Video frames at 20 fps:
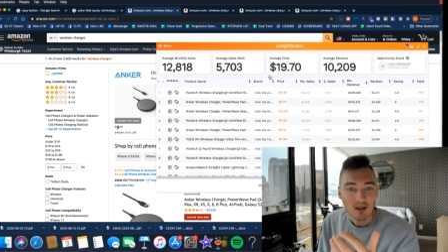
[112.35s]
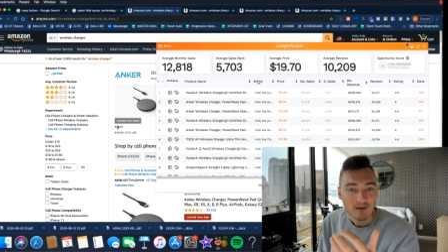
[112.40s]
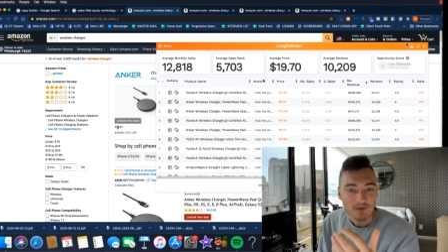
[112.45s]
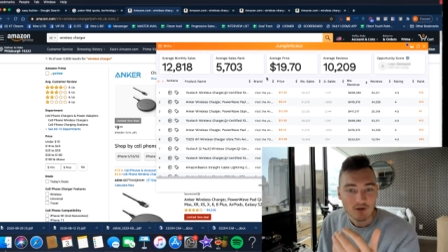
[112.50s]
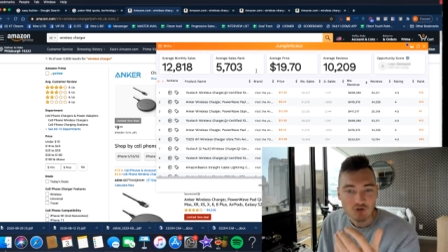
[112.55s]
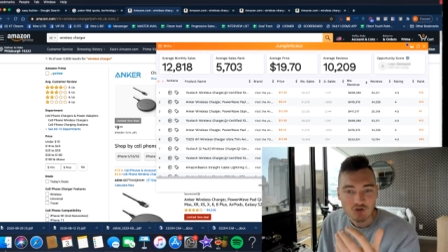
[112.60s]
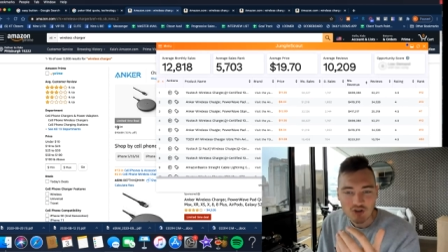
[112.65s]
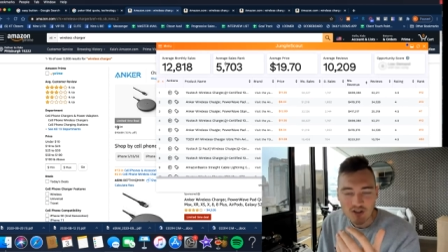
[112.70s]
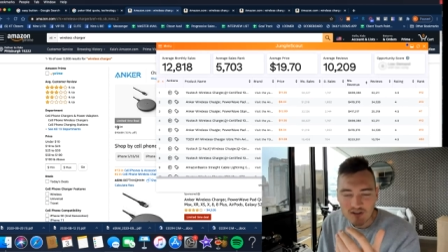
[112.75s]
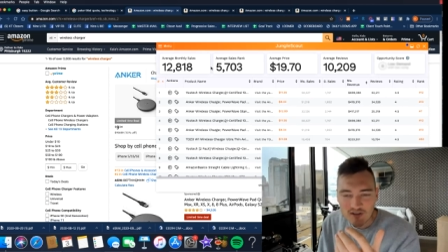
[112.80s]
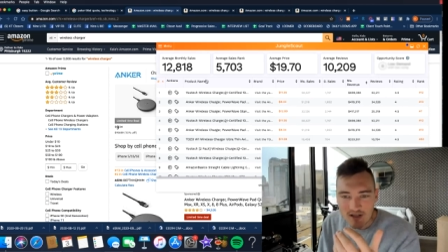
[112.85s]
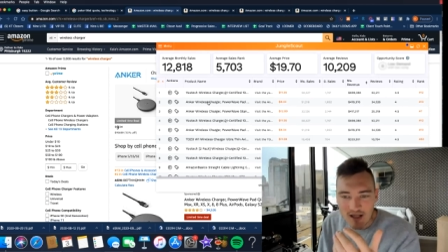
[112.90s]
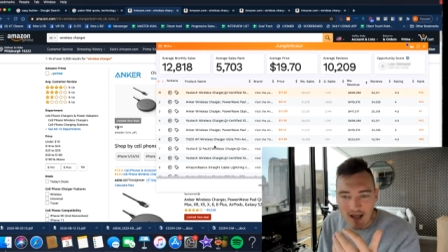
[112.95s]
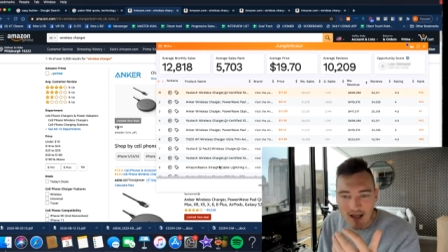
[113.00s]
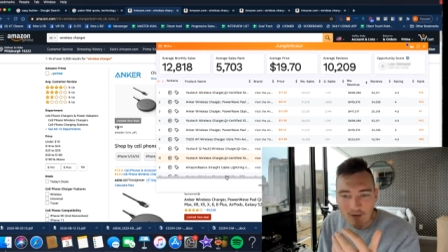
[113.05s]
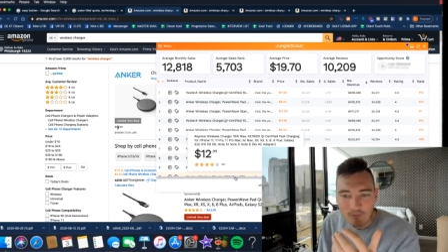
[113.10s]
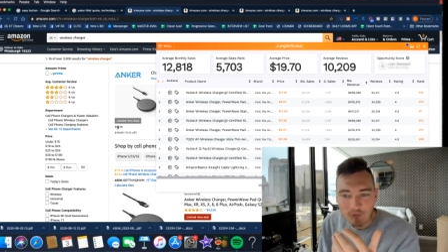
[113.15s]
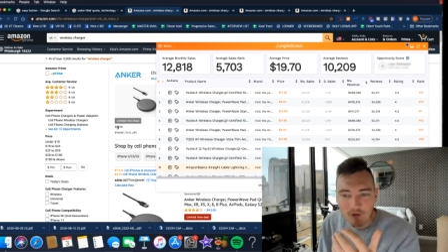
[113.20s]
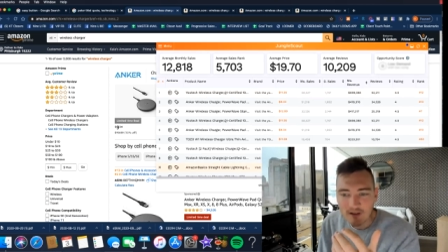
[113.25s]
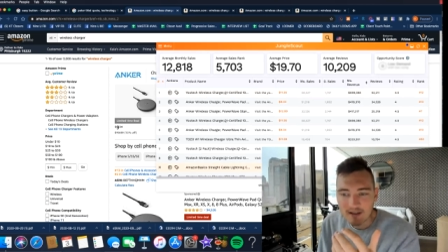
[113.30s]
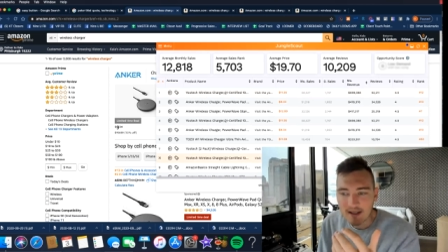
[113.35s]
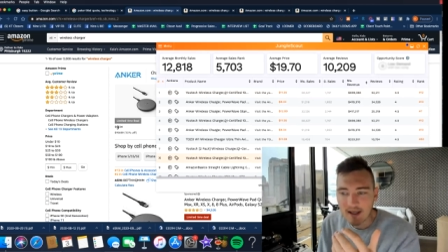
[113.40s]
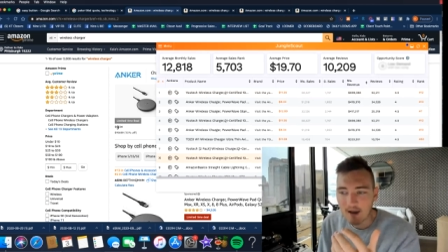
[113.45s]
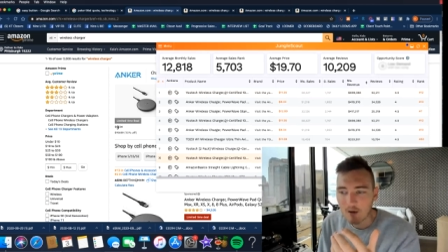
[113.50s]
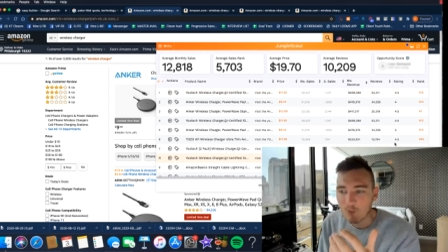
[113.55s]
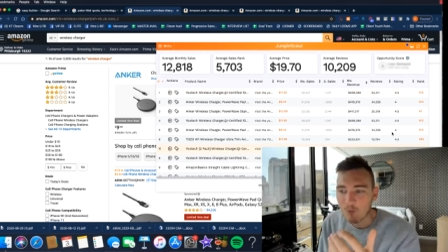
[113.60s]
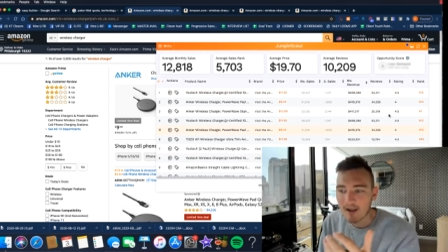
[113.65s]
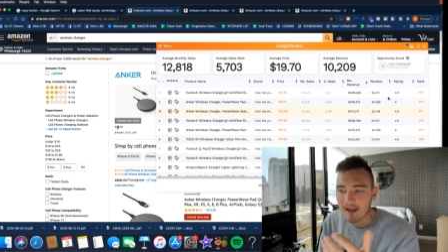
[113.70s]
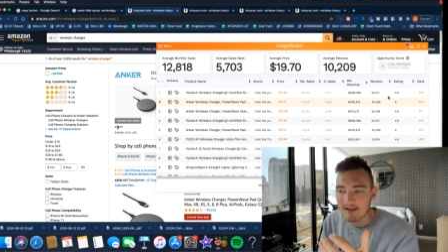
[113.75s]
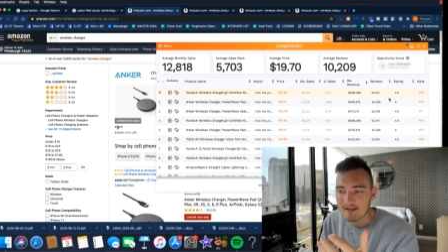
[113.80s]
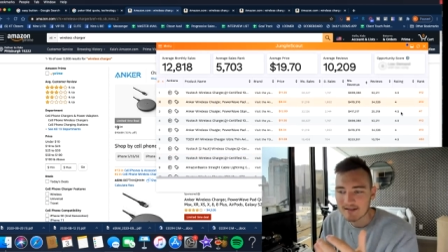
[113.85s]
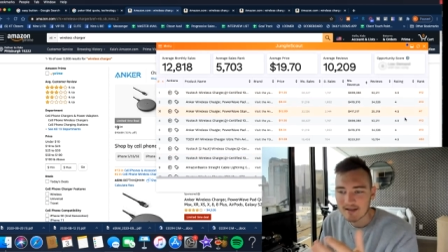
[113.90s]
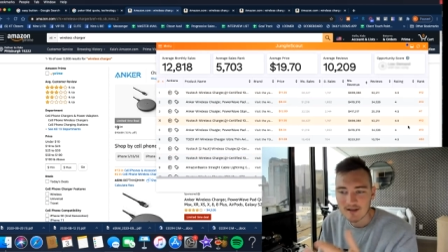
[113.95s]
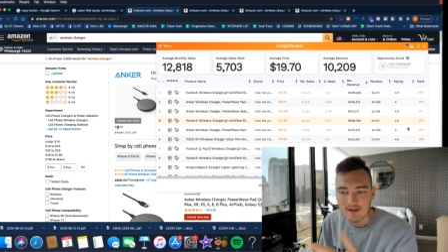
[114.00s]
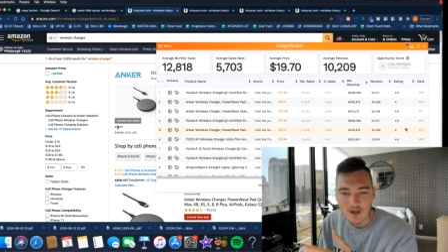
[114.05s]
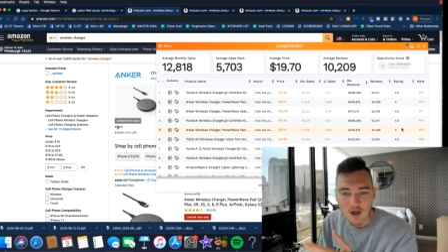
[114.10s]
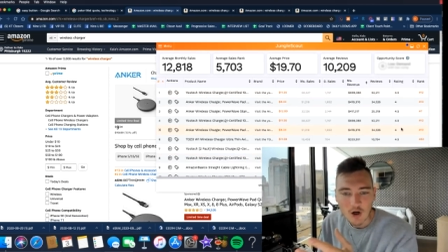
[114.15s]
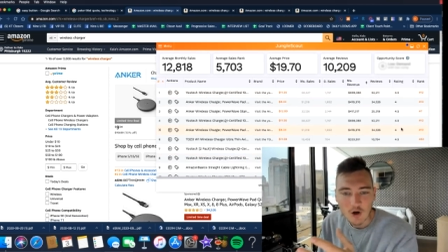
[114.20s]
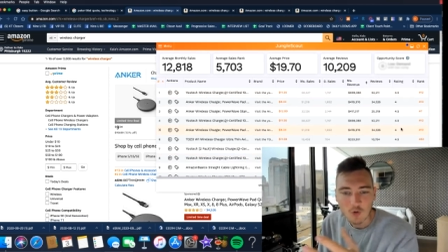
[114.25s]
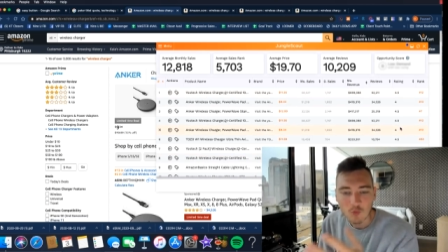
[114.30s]
there's just not really a way to
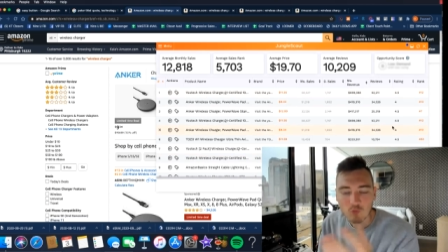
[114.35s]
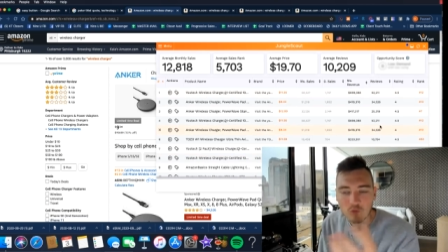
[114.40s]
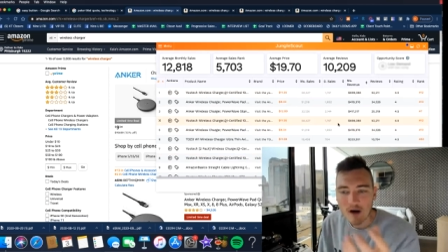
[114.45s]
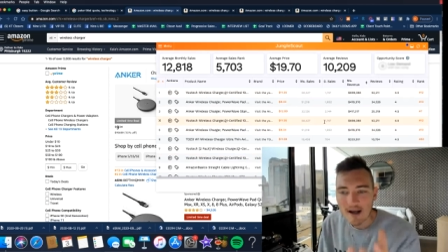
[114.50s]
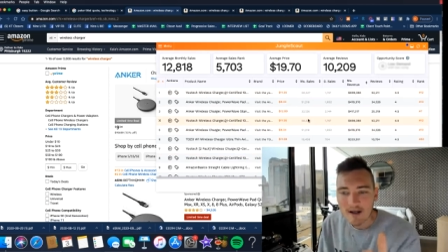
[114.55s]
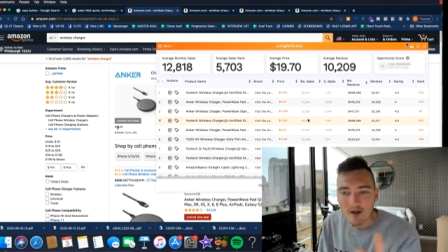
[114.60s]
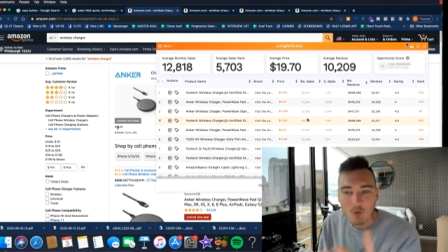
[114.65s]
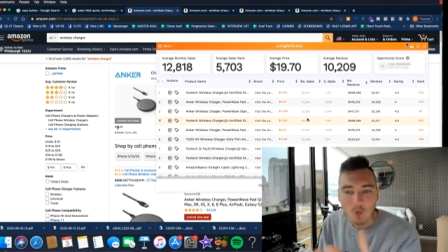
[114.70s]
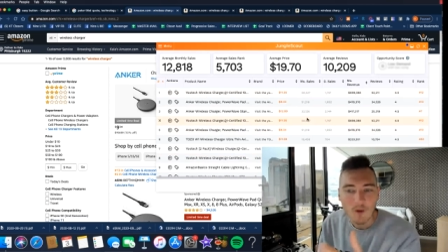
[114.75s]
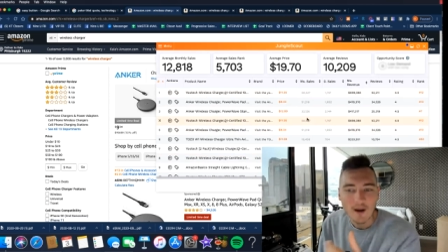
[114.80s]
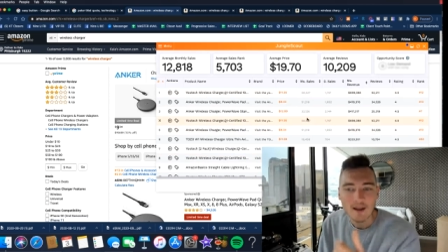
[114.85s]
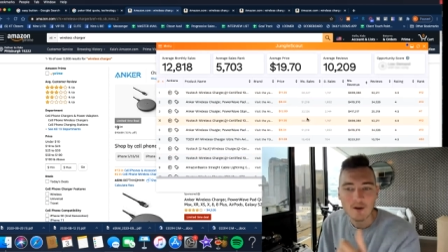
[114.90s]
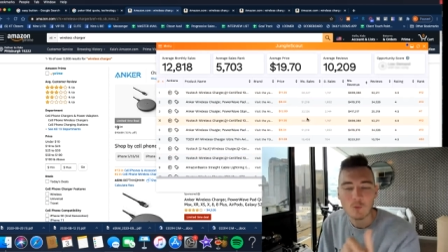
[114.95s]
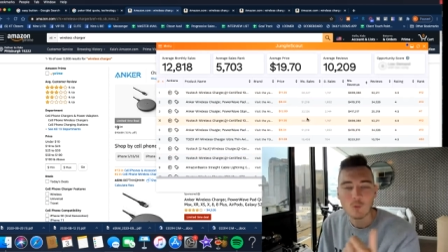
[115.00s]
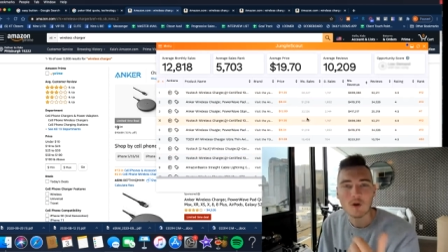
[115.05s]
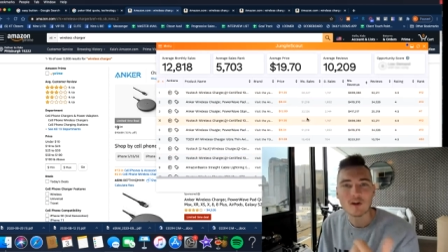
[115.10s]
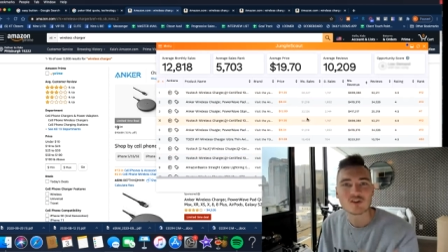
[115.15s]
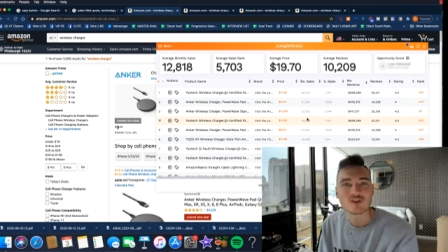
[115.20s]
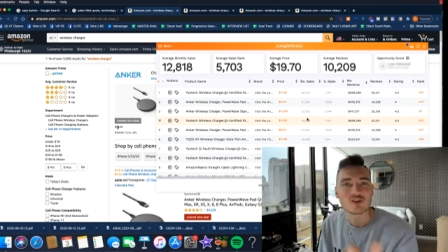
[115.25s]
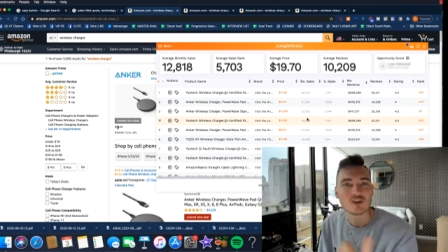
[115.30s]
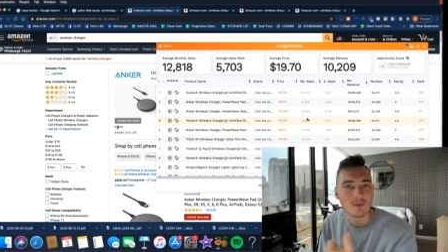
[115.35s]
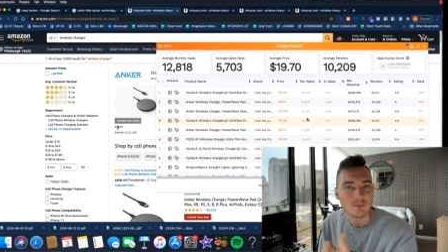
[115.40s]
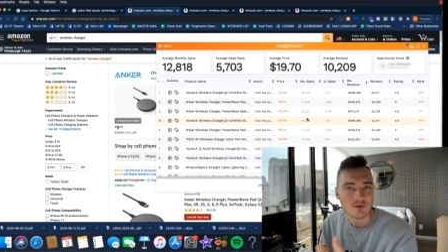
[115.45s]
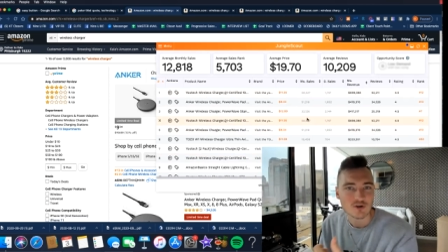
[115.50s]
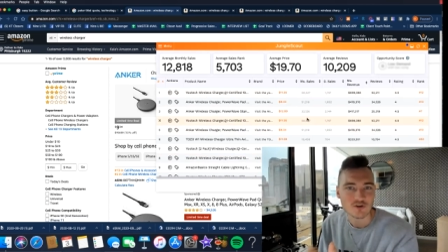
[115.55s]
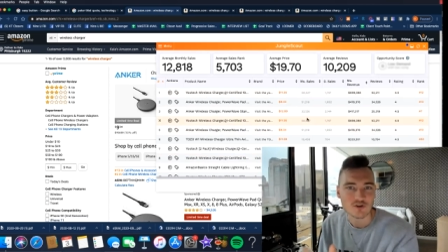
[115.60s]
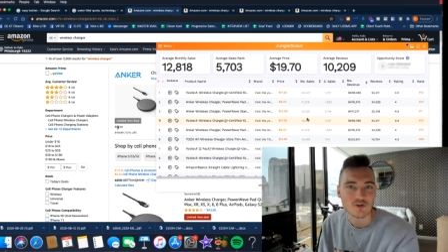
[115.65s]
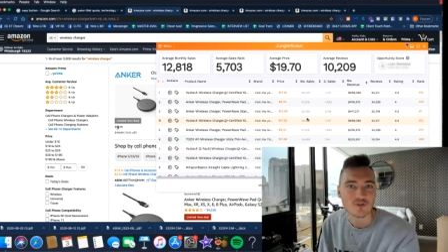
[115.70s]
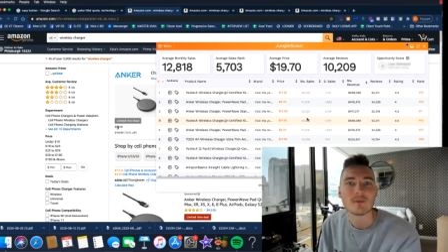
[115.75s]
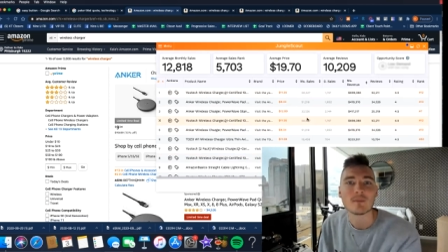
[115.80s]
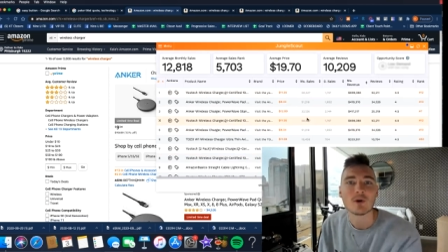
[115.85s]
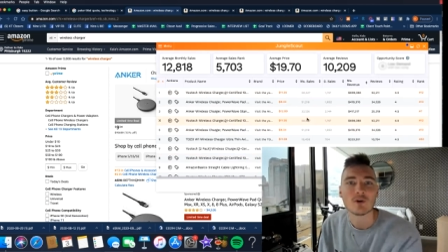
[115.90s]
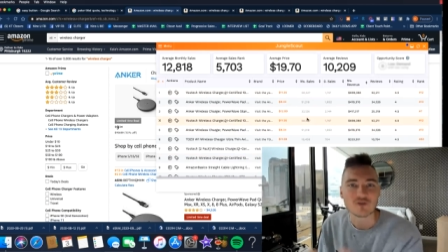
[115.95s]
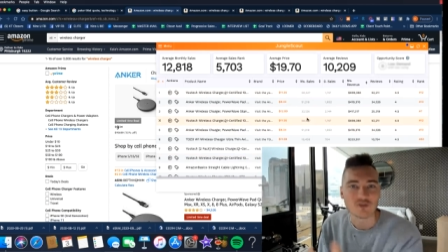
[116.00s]
know right away which numbers are the most